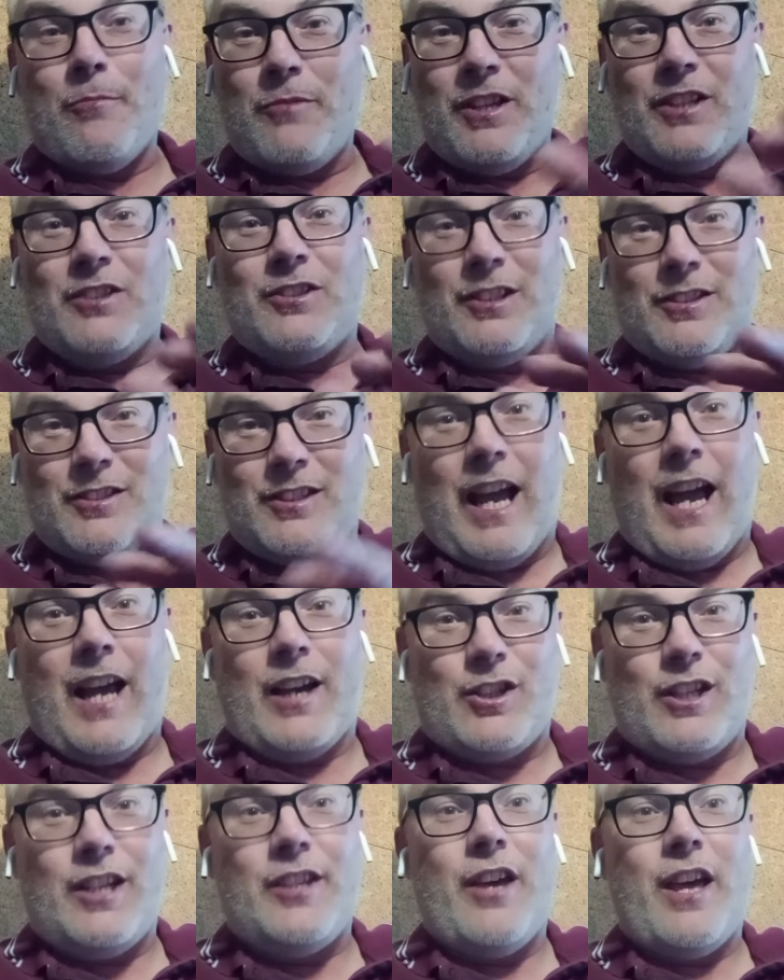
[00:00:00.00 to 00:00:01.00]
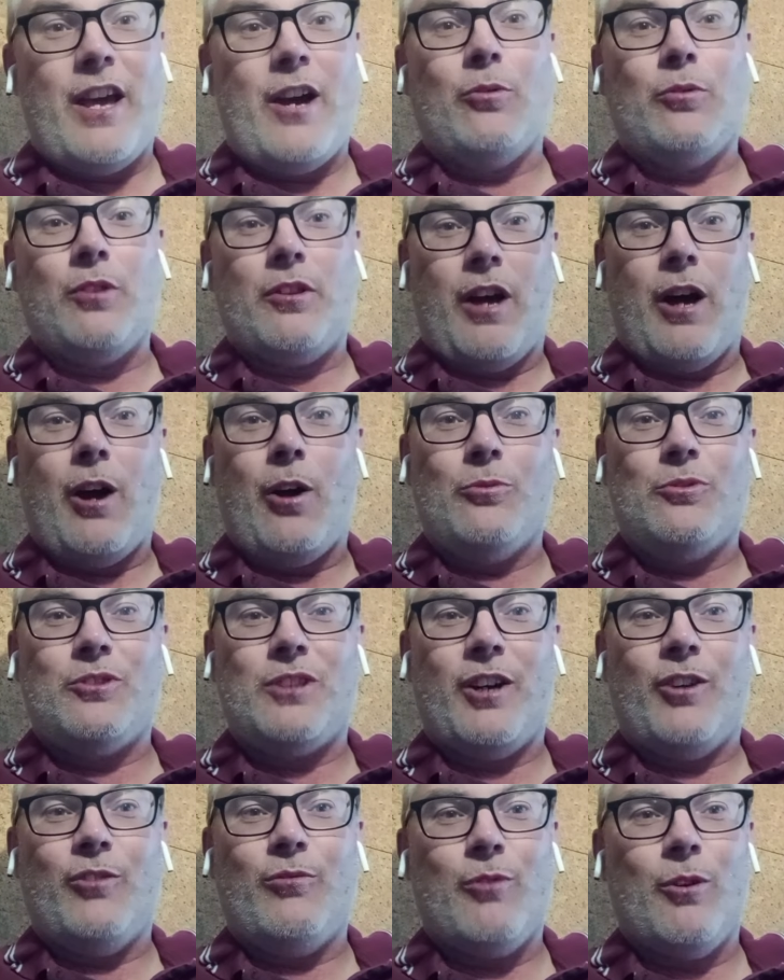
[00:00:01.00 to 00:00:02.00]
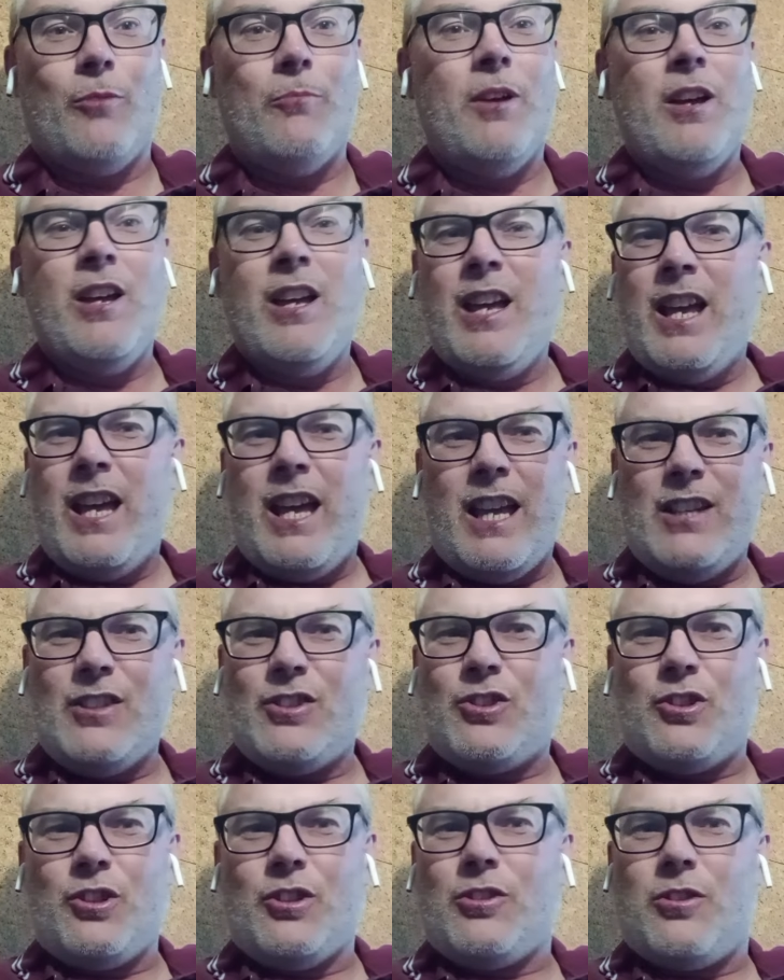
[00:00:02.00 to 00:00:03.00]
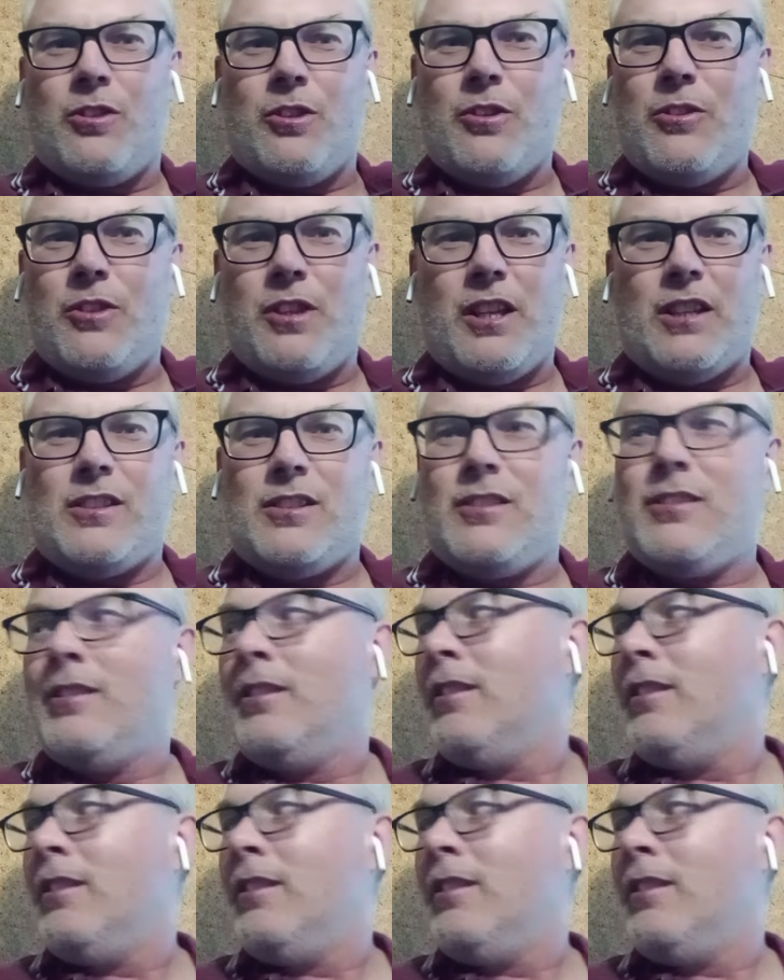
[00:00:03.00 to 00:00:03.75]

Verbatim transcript: This is actually the help the hotel room. It's just that this